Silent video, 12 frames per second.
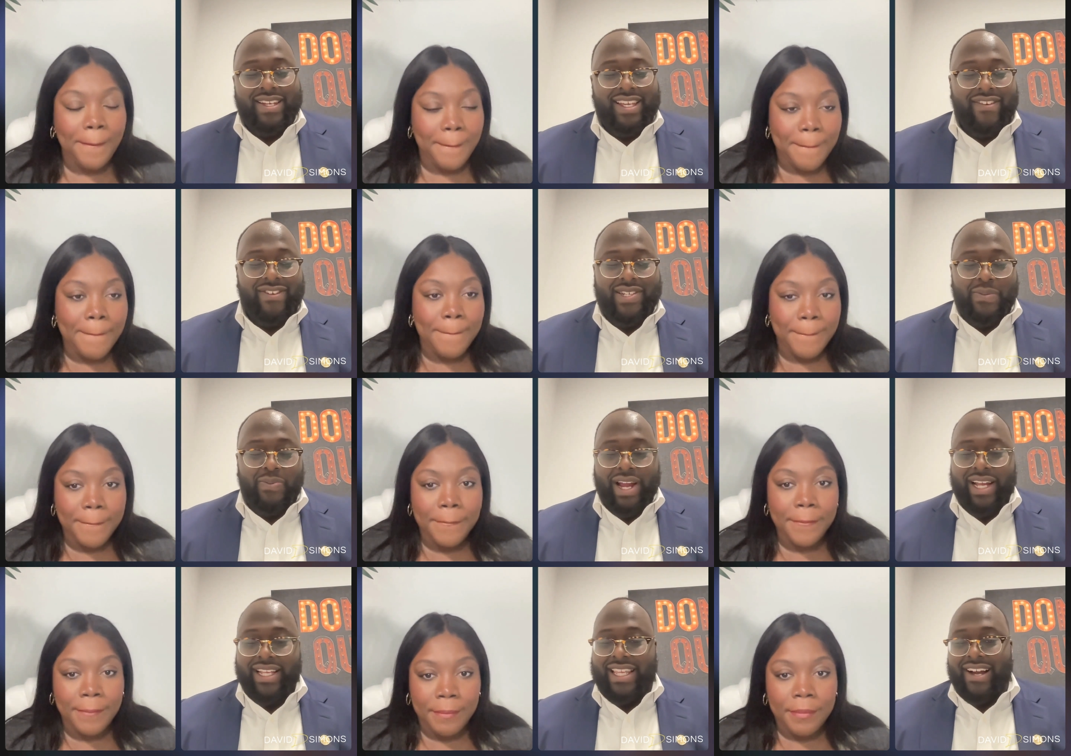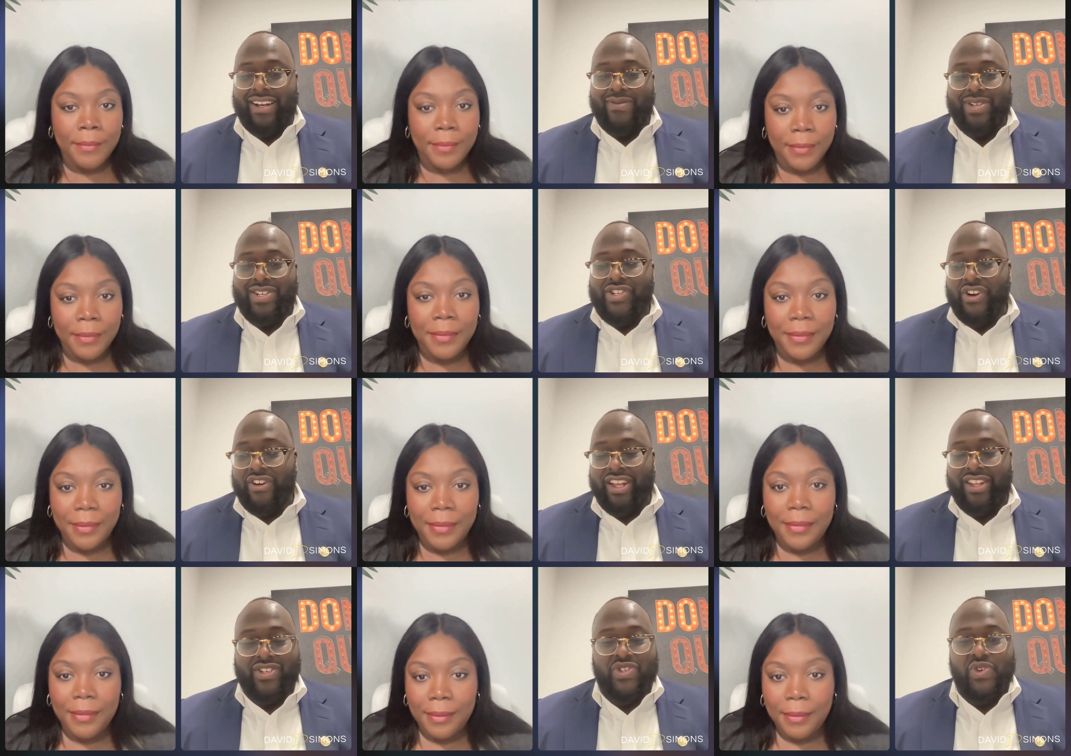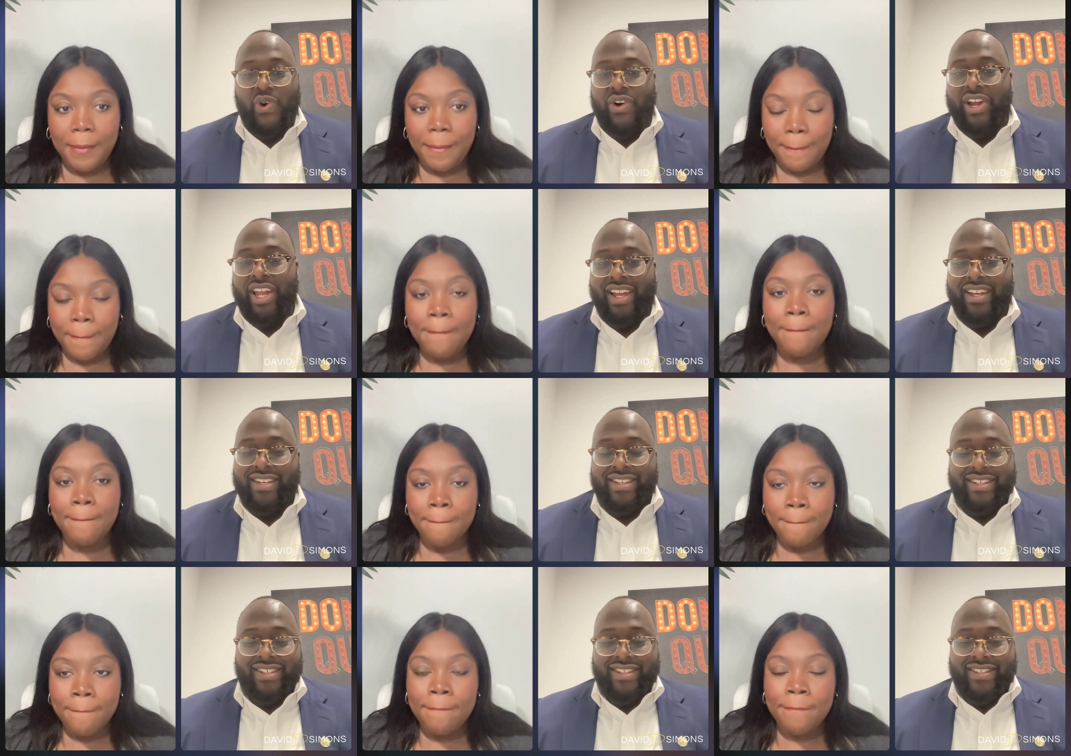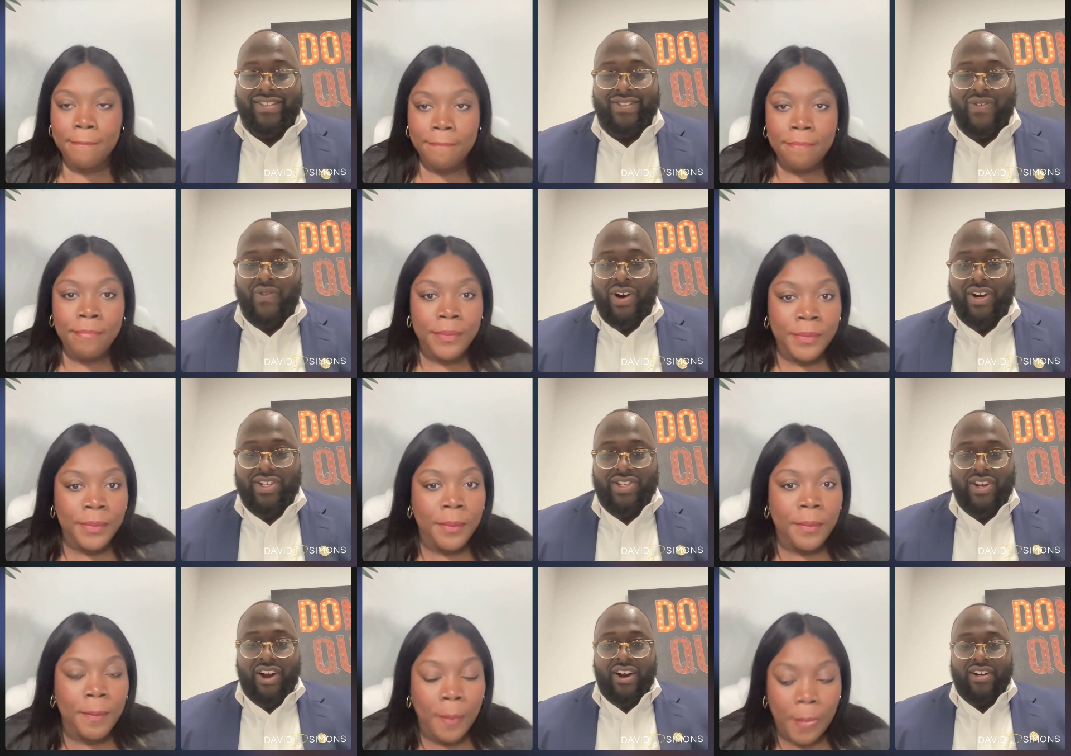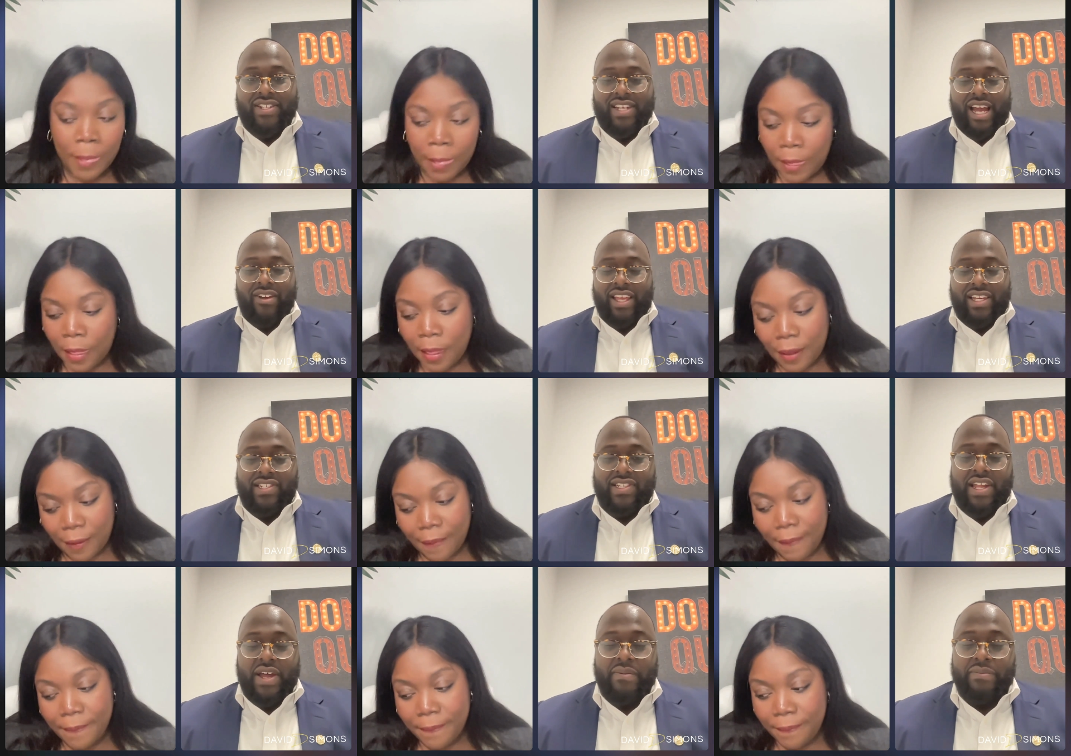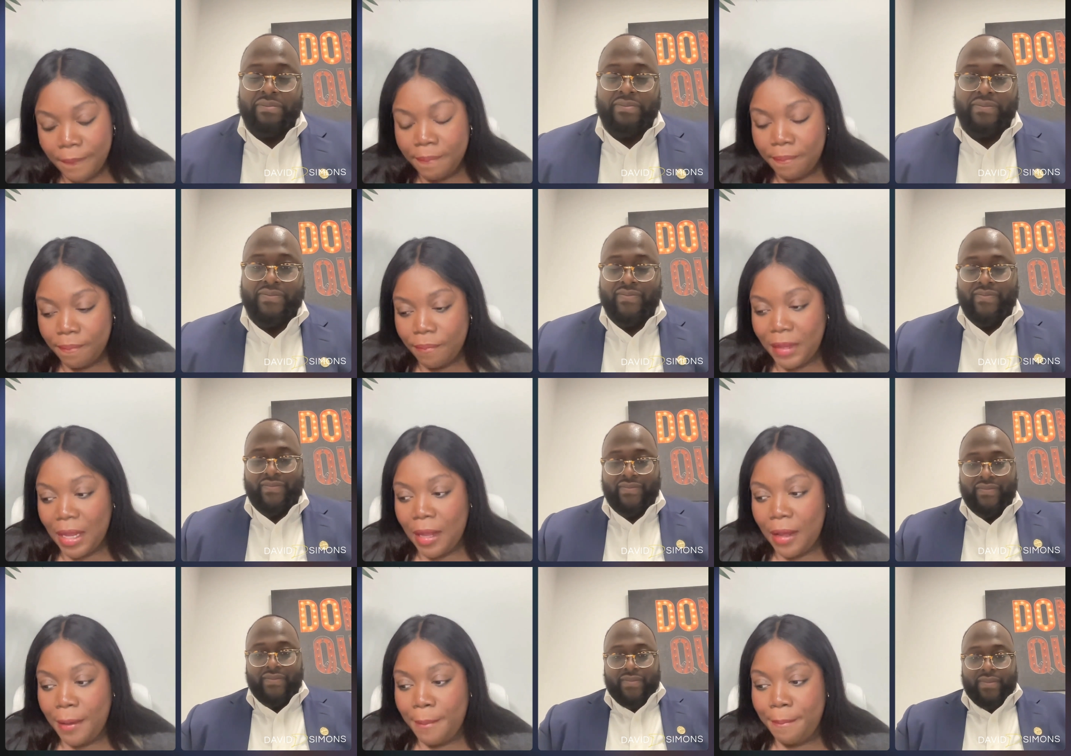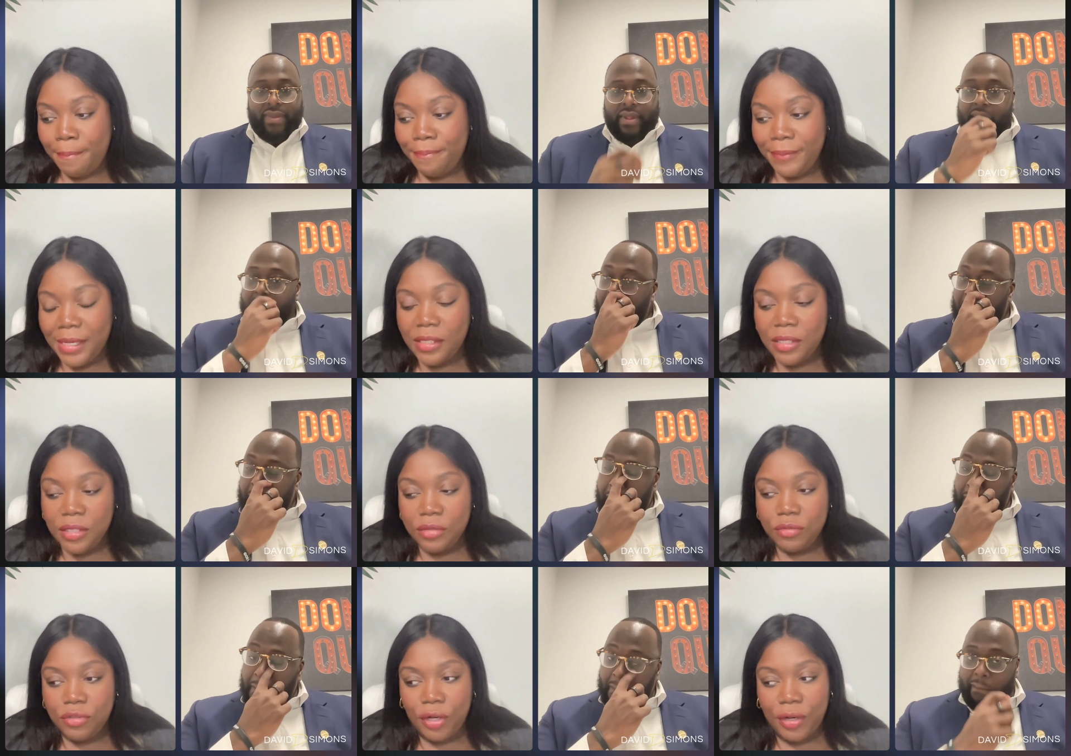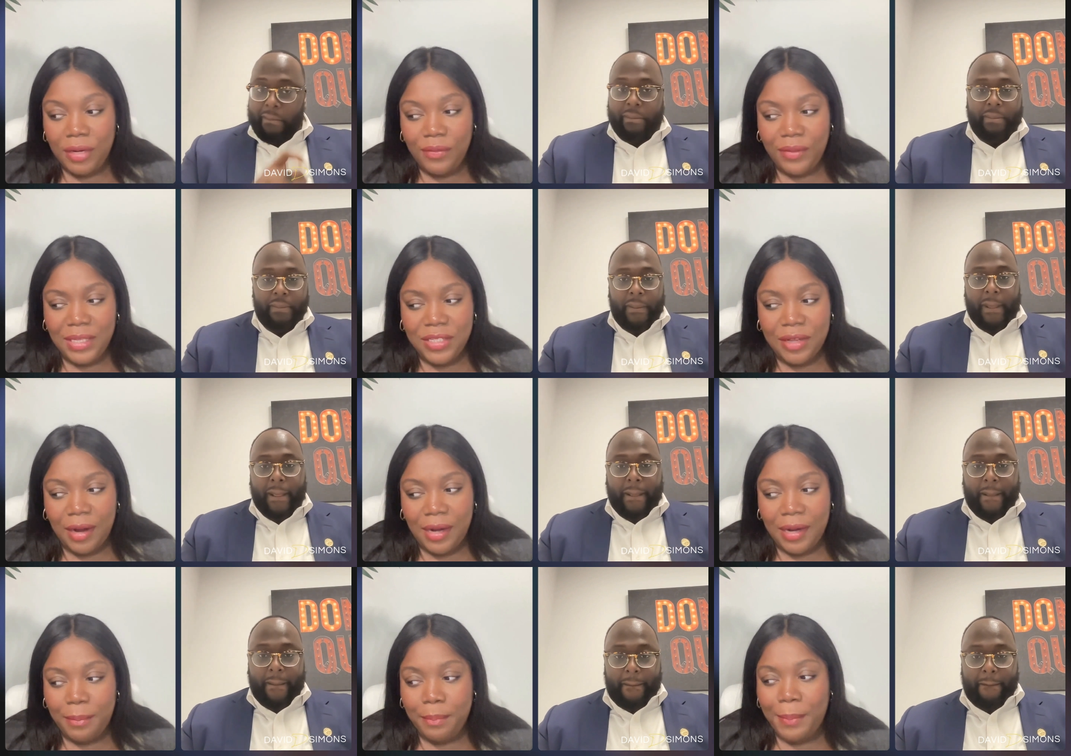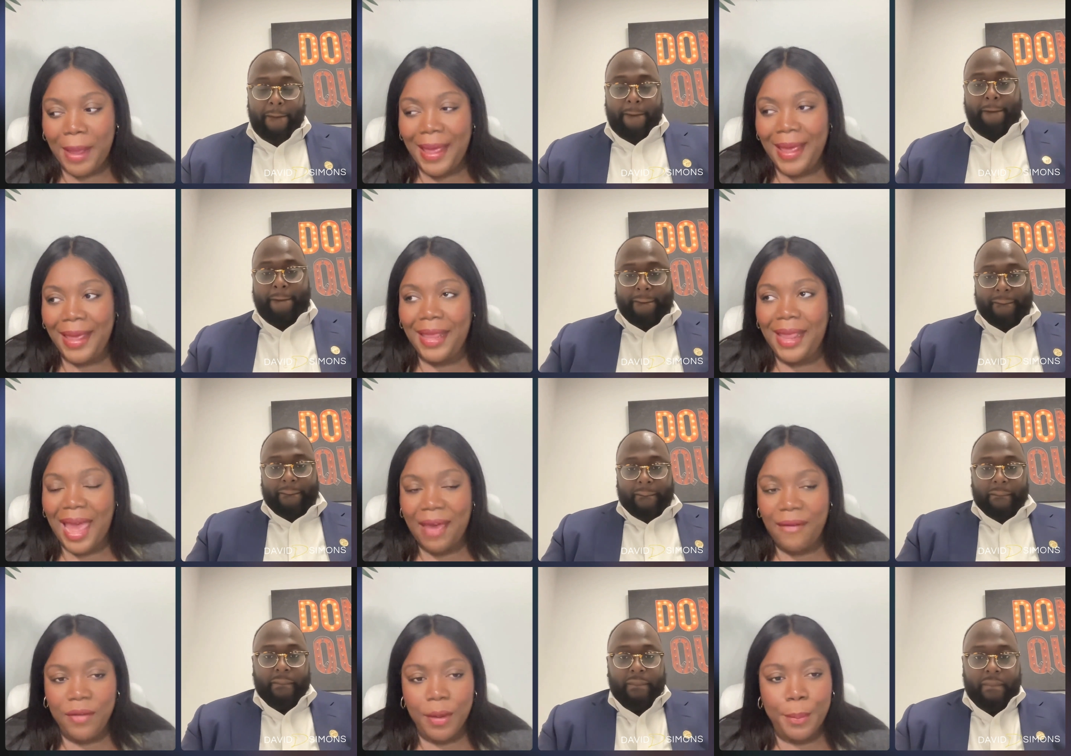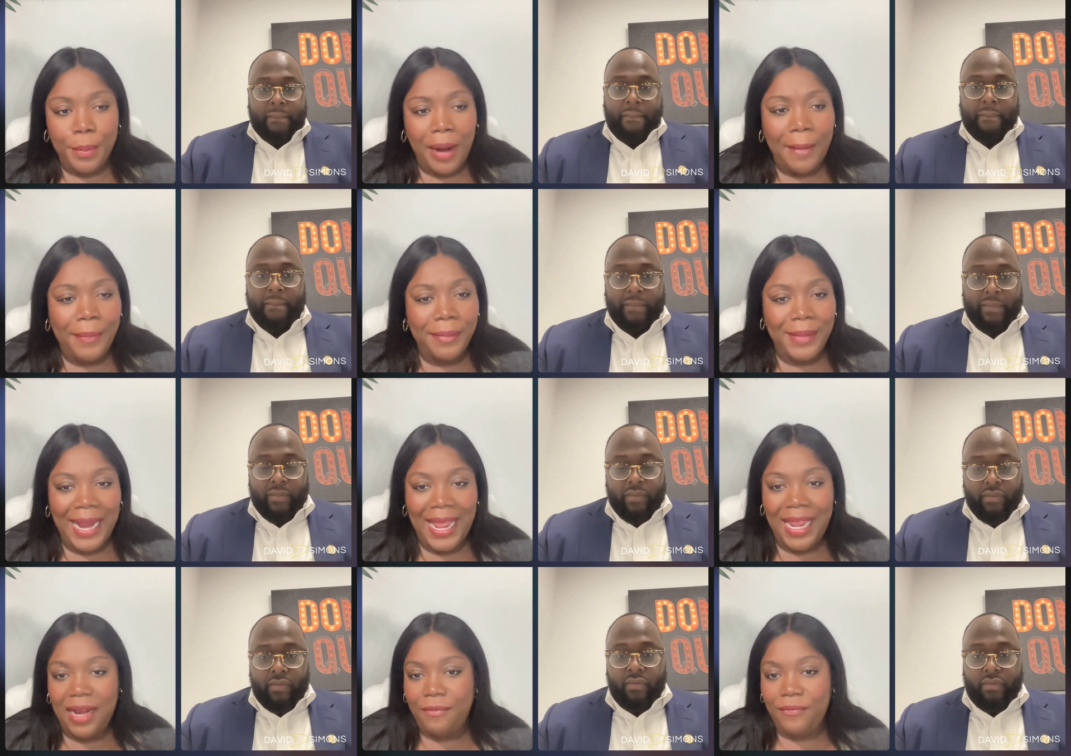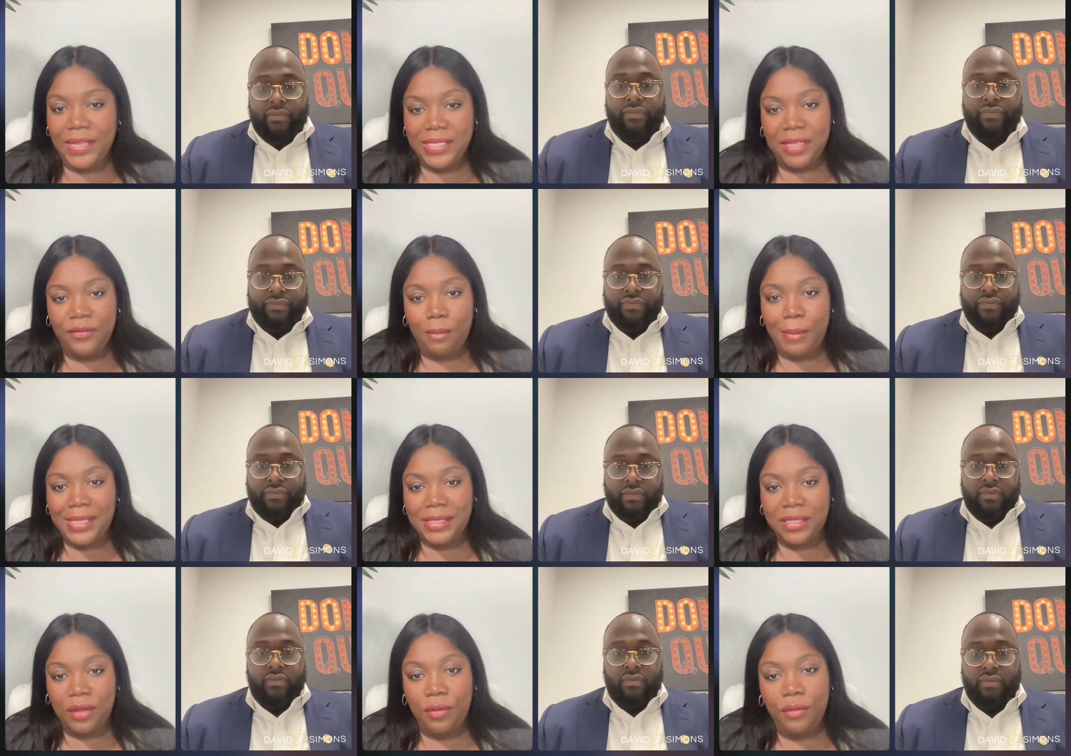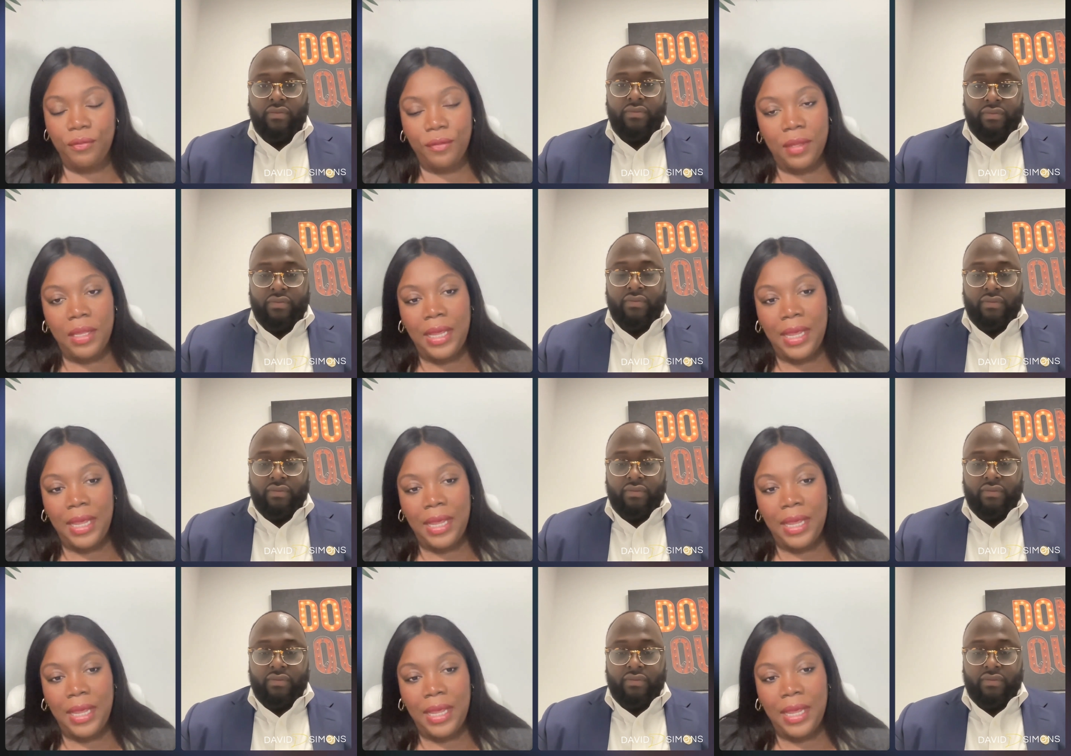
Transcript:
Speaker 1: Give us the breakdown. Give us the journey, the story, where it starts, how things stem.
Speaker 2: Um, the journey really started by having a problem that I end up fixing for myself.